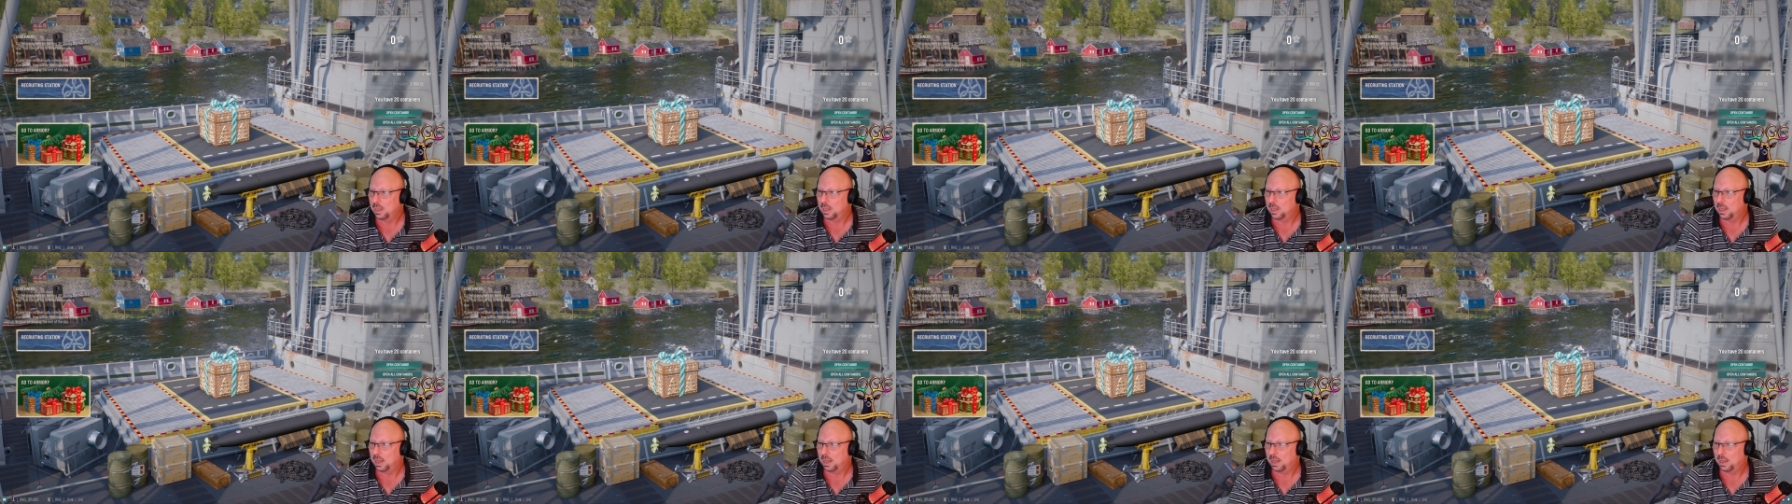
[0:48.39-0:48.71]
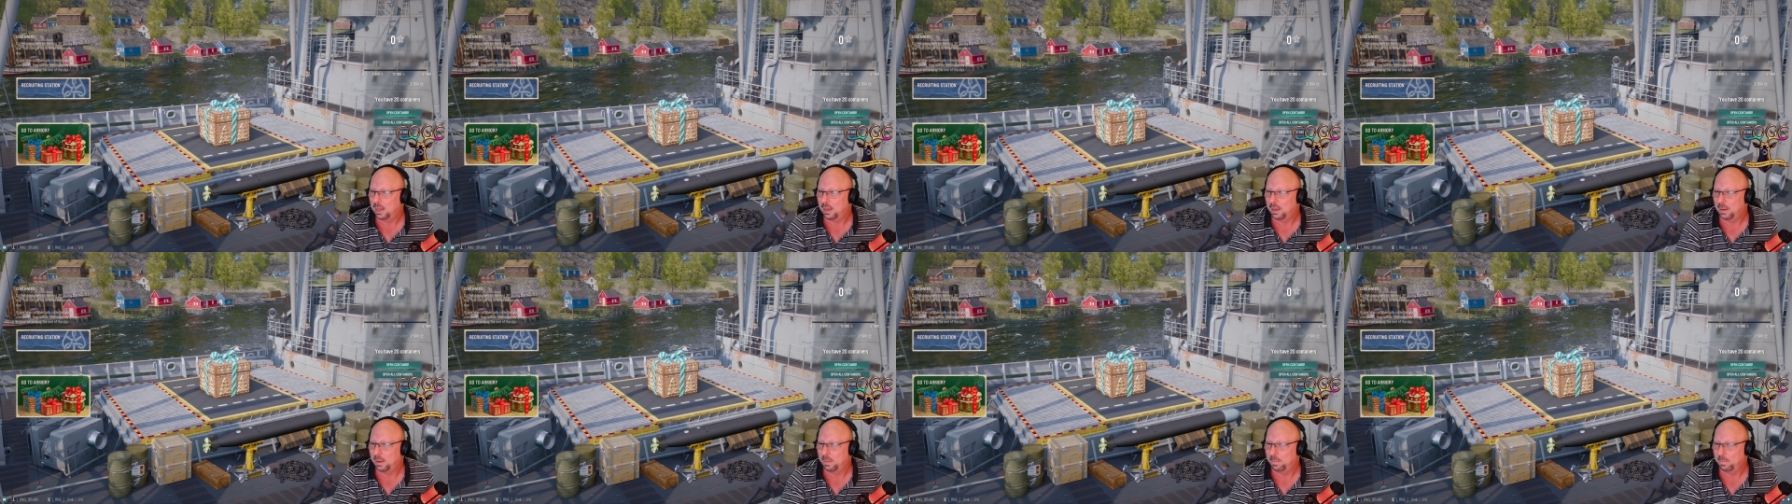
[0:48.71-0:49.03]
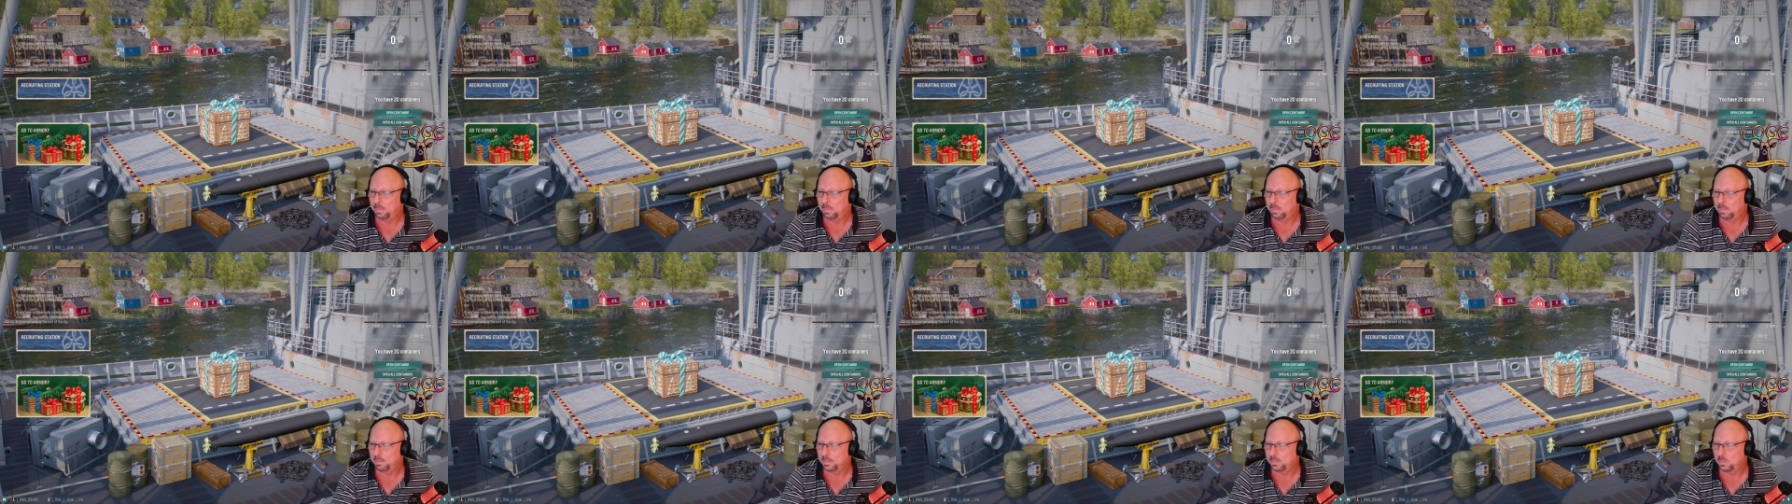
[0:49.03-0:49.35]

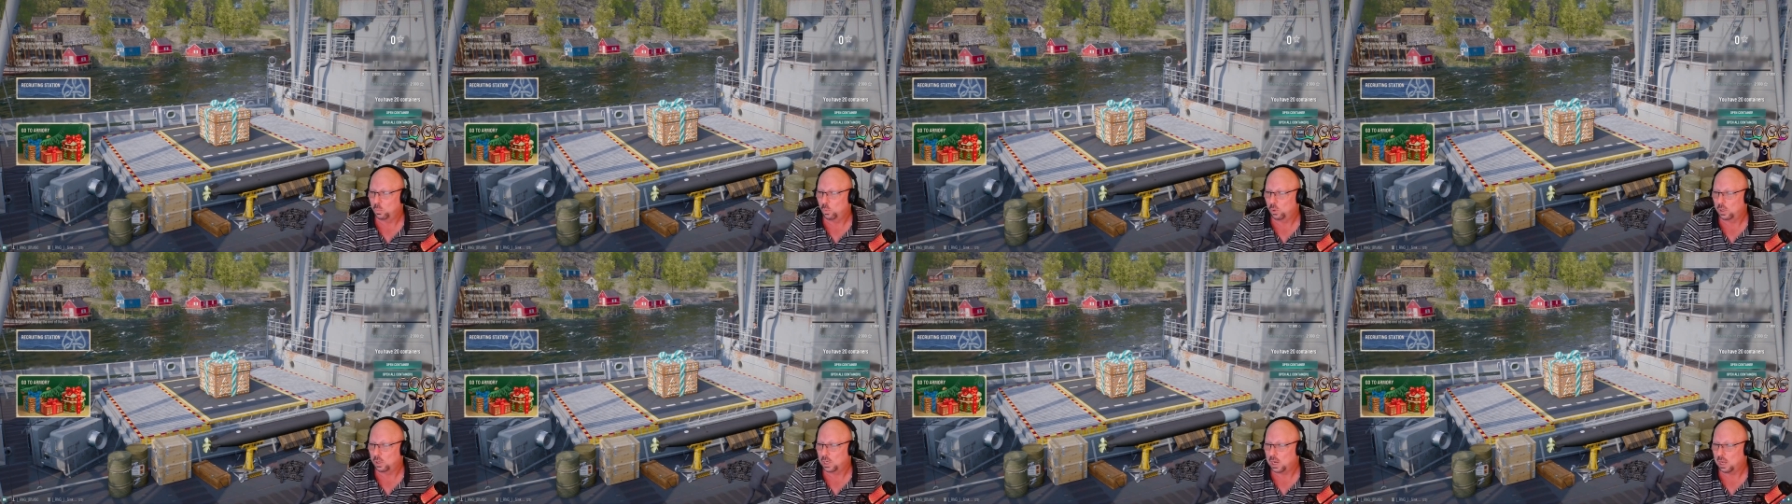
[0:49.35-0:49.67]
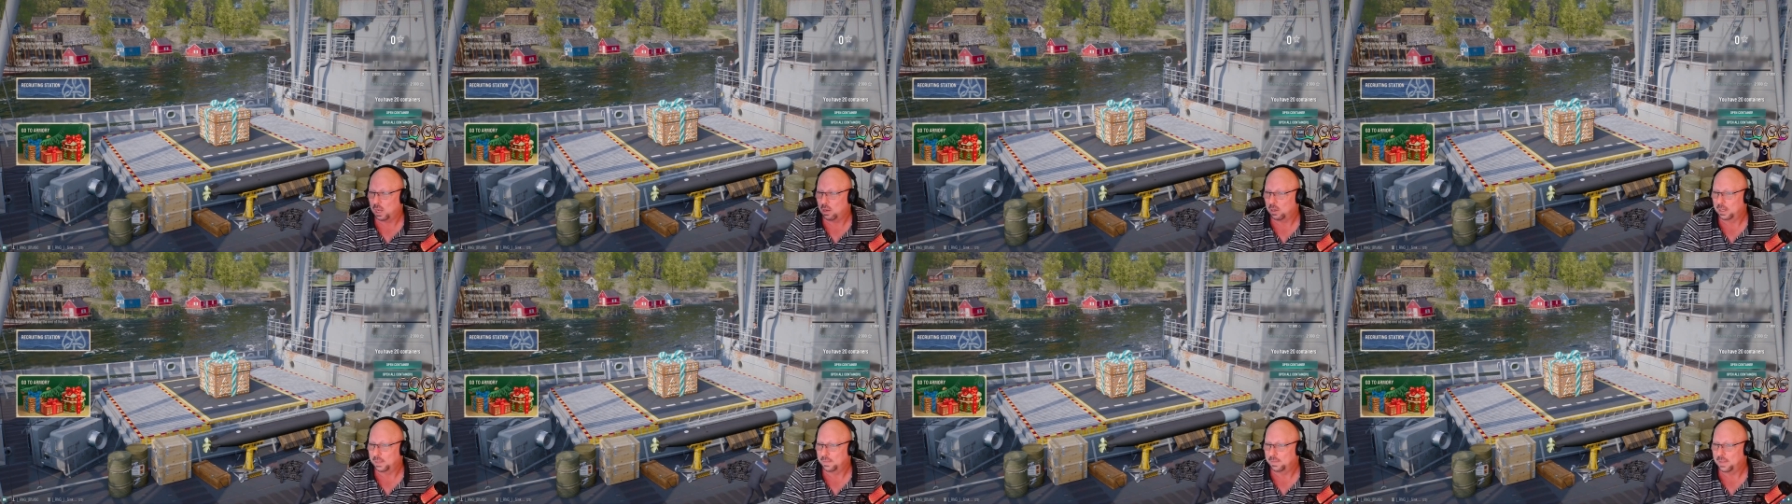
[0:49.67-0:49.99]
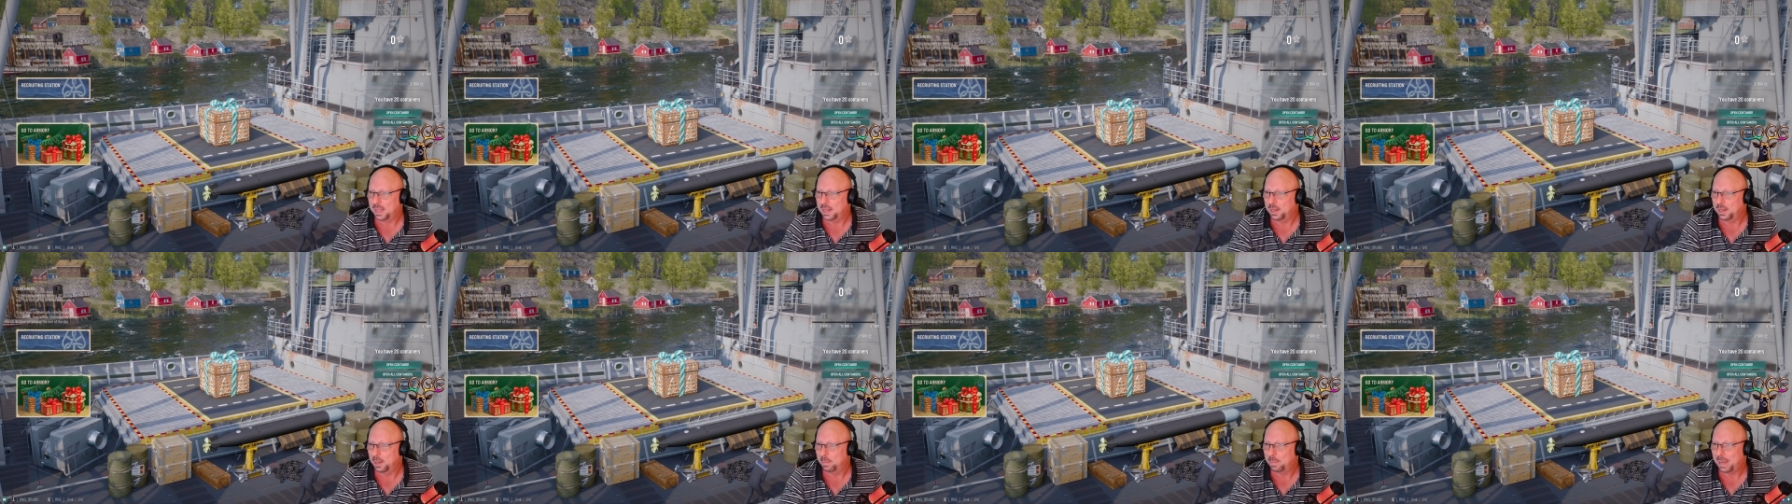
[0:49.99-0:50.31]
We're calling that
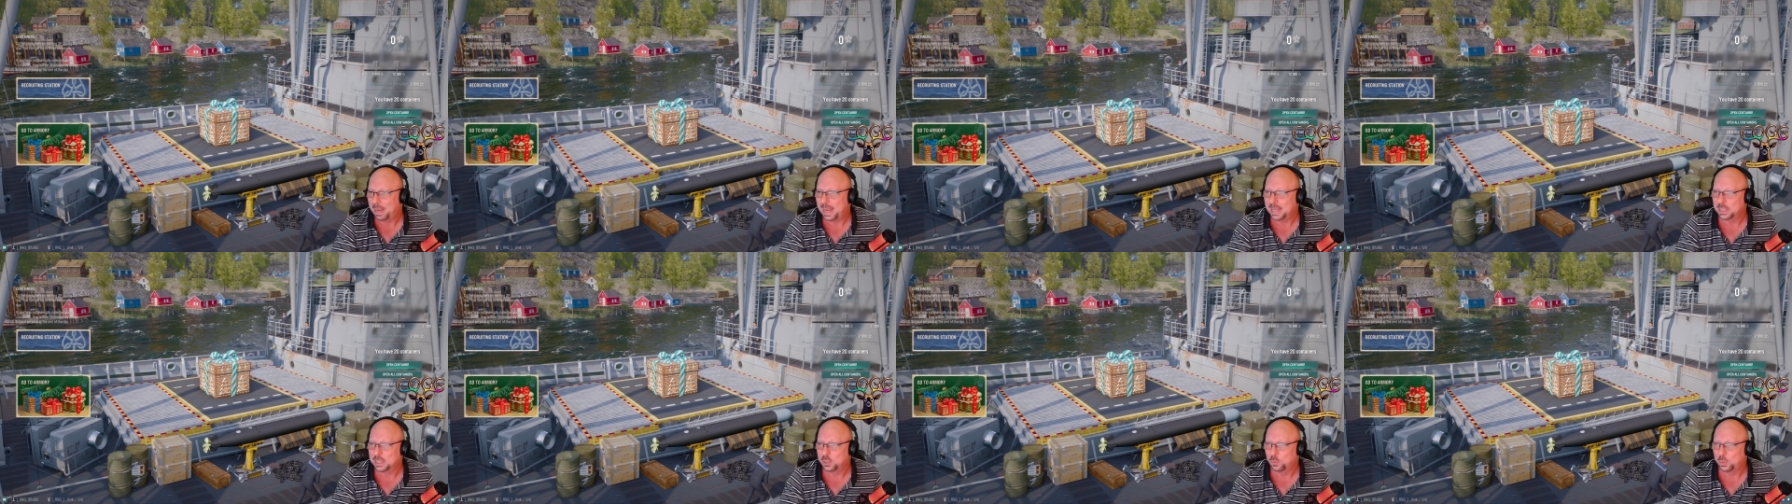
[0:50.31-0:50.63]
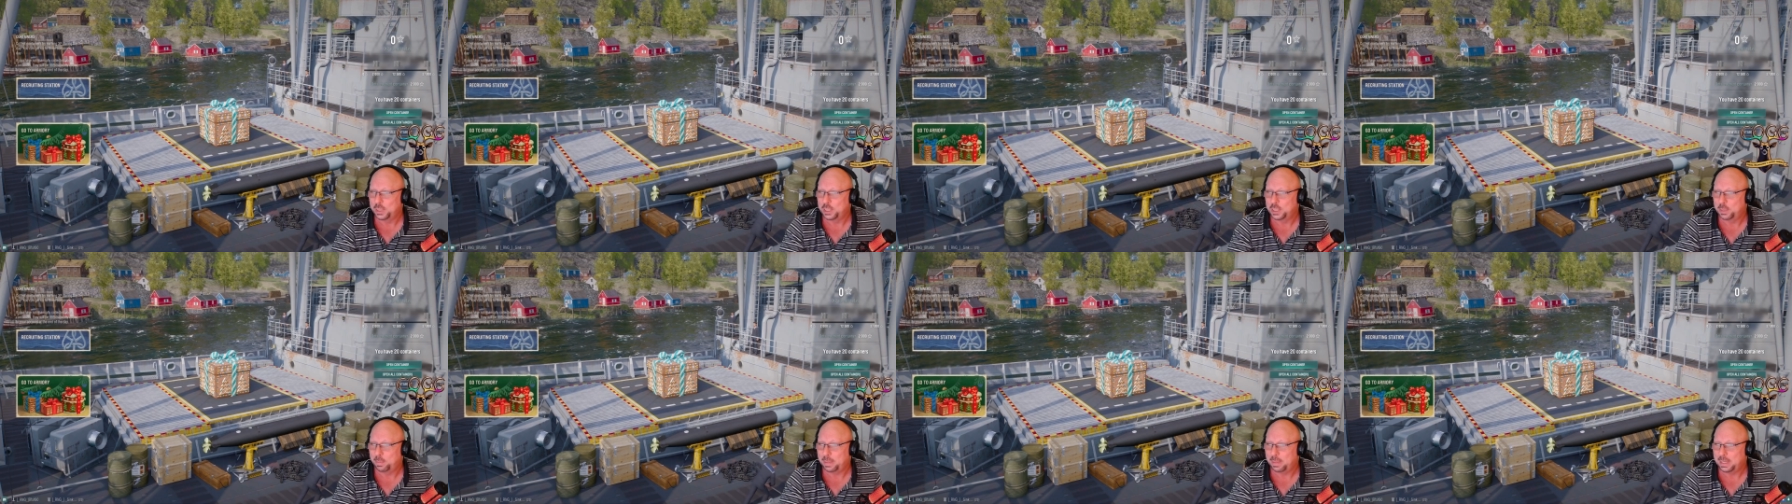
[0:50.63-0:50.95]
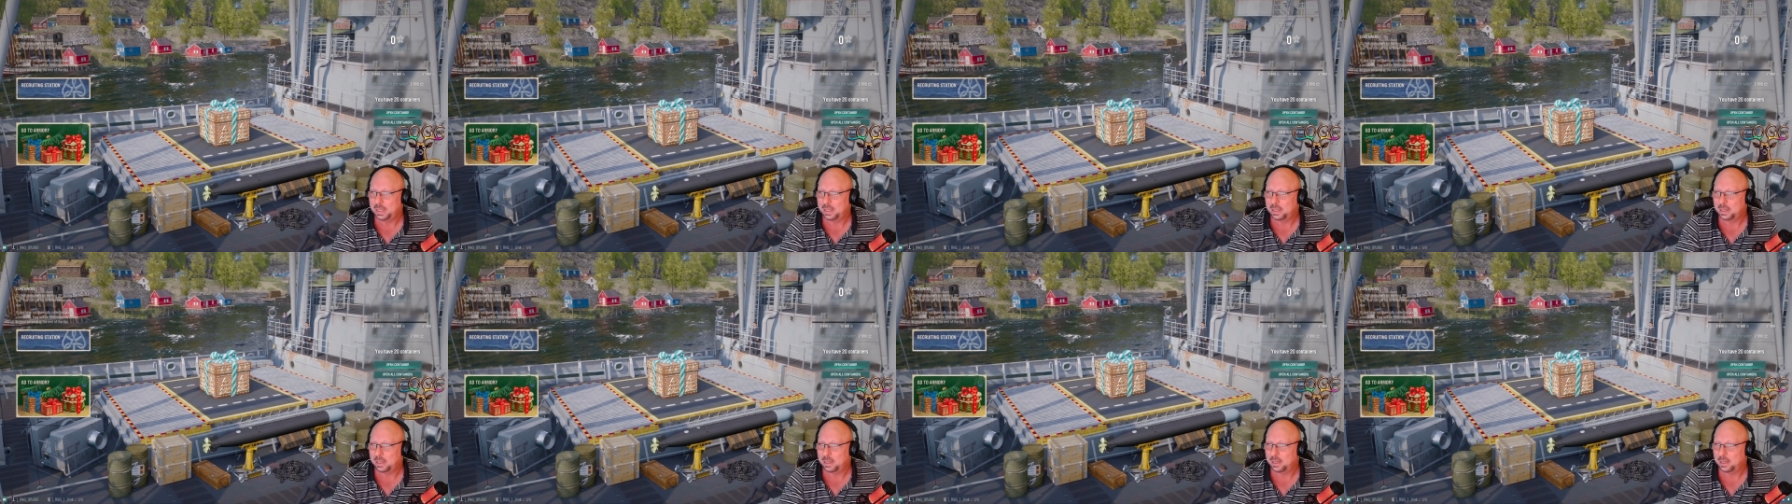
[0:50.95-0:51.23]
up as we speak.